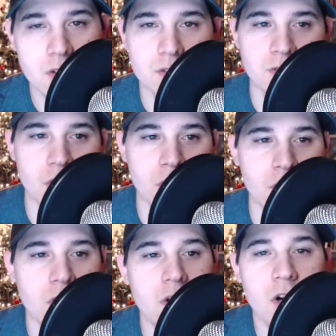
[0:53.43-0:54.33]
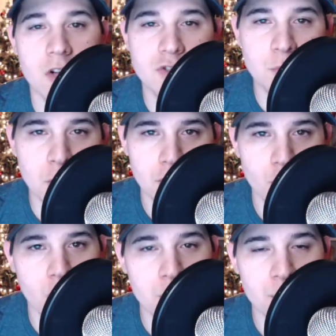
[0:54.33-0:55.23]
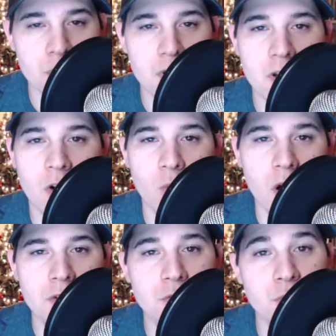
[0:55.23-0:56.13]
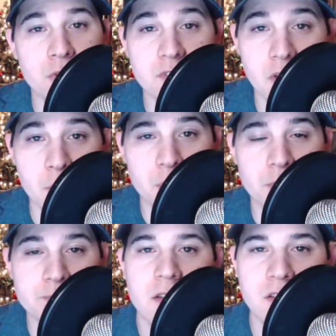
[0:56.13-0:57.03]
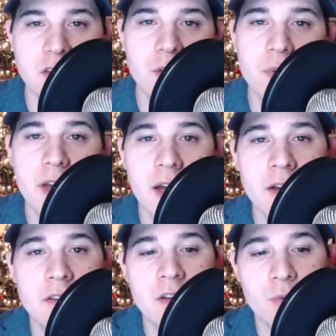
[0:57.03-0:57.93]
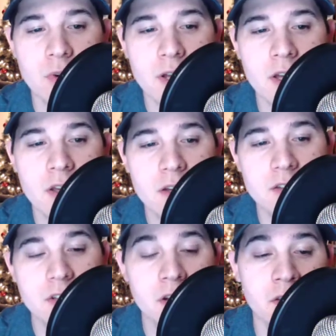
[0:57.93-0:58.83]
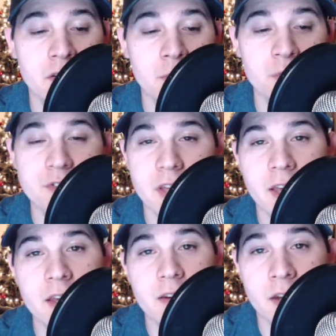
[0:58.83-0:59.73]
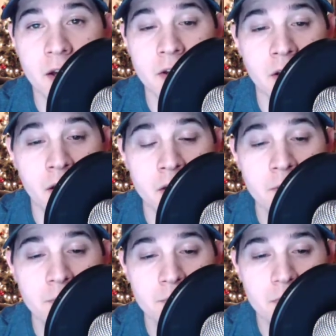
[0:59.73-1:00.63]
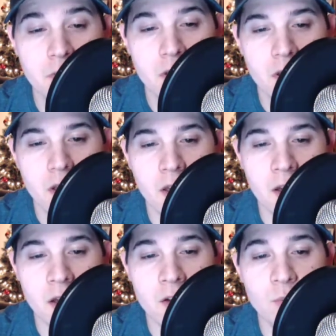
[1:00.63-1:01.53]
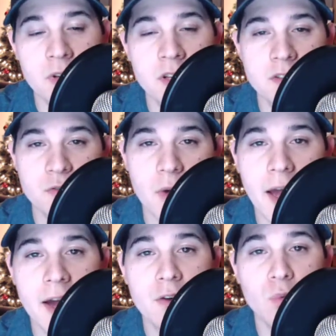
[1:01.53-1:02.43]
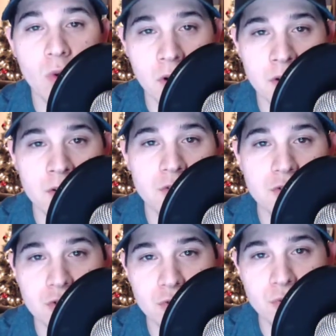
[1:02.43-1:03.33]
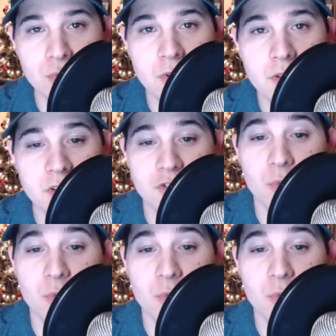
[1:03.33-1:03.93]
So I'll jump over to the whiteboard and I'll walk through an example. Let's say we had the array containing the numbers 8, 9, 9, and we need to add 1 to this